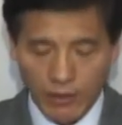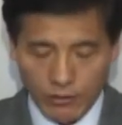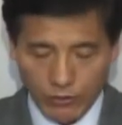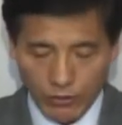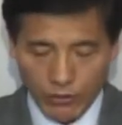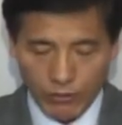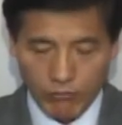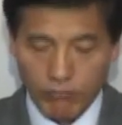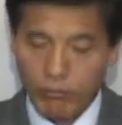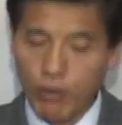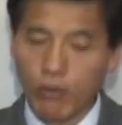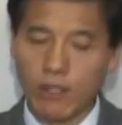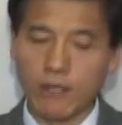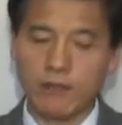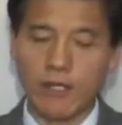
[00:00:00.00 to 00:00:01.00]
The
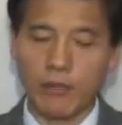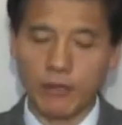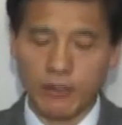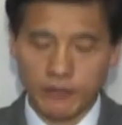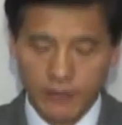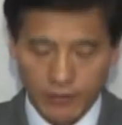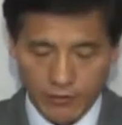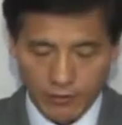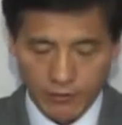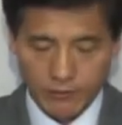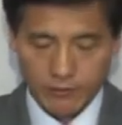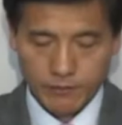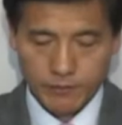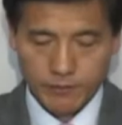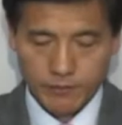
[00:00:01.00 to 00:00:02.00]
first thing
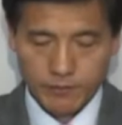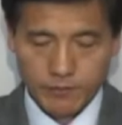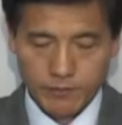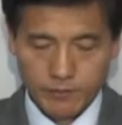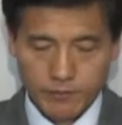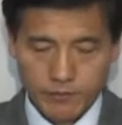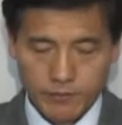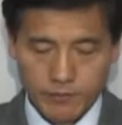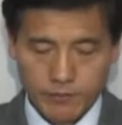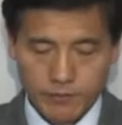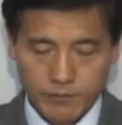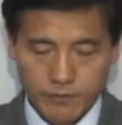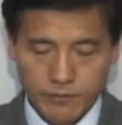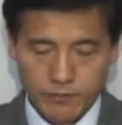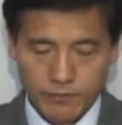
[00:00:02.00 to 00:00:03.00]
we must
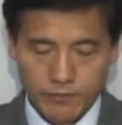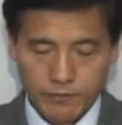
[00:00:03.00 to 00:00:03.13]
do